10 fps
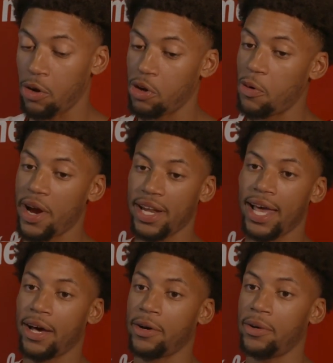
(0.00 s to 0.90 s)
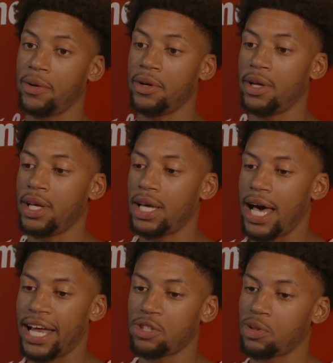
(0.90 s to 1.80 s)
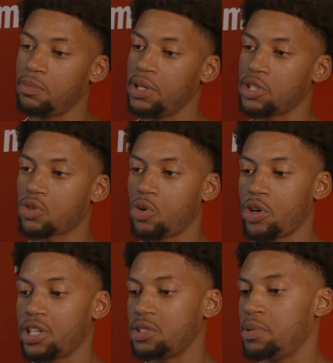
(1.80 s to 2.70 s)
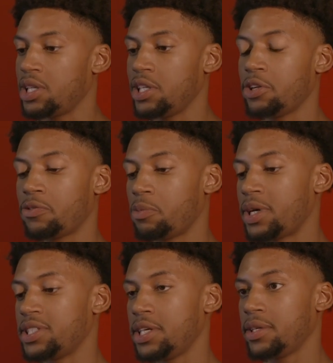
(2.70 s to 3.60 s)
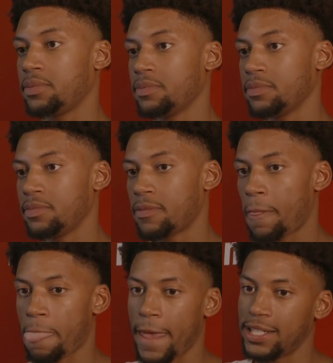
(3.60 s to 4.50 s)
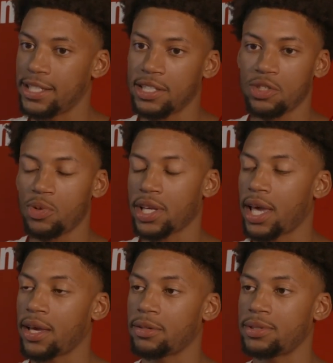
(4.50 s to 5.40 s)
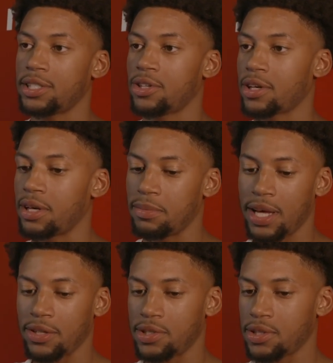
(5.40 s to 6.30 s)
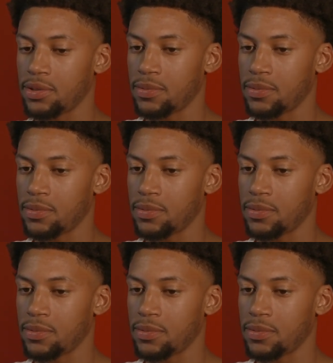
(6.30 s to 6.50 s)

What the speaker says: know right now. I just want to be a scorer and just be a leader for my team. That's it. Just win games. That's all it comes down to.